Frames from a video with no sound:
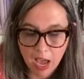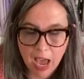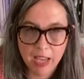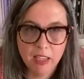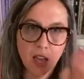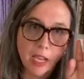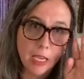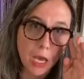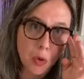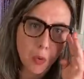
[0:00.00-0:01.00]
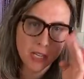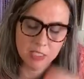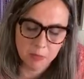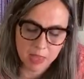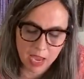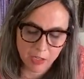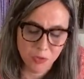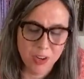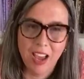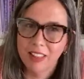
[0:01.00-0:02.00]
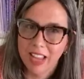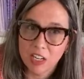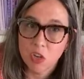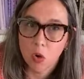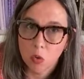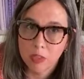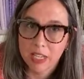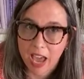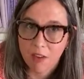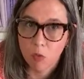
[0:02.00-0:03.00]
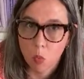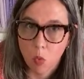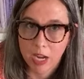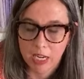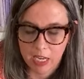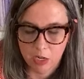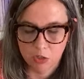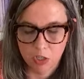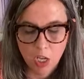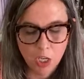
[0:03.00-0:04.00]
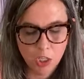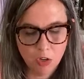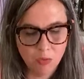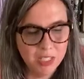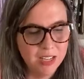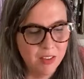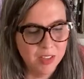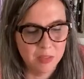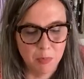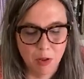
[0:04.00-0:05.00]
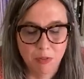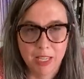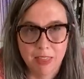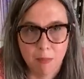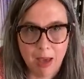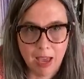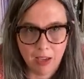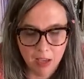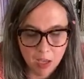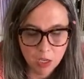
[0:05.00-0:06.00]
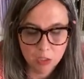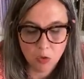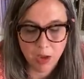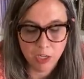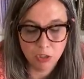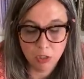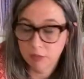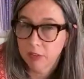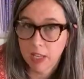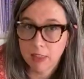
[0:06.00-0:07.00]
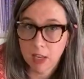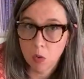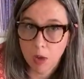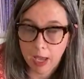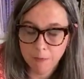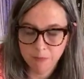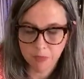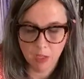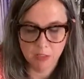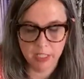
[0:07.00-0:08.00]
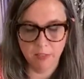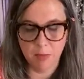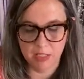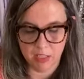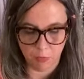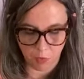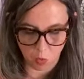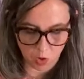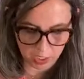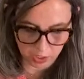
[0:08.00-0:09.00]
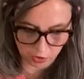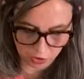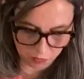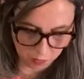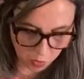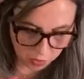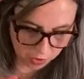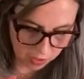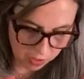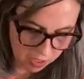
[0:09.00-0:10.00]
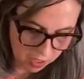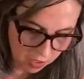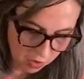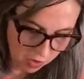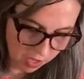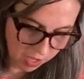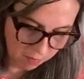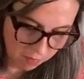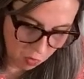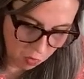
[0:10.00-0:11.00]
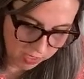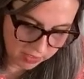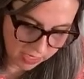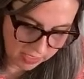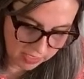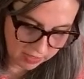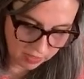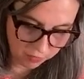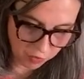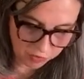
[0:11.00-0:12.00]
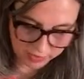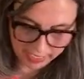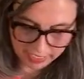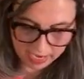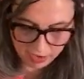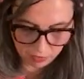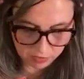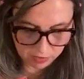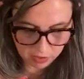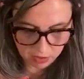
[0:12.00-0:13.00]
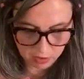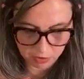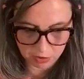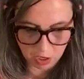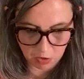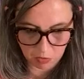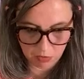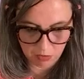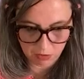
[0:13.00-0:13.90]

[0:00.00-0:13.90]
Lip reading: I cut away some of the extra. I like to only have 1 inch. You don't need all this bulk in the back. So I should have cut that away to give myself a 1 inch border once I did the first lay downs. So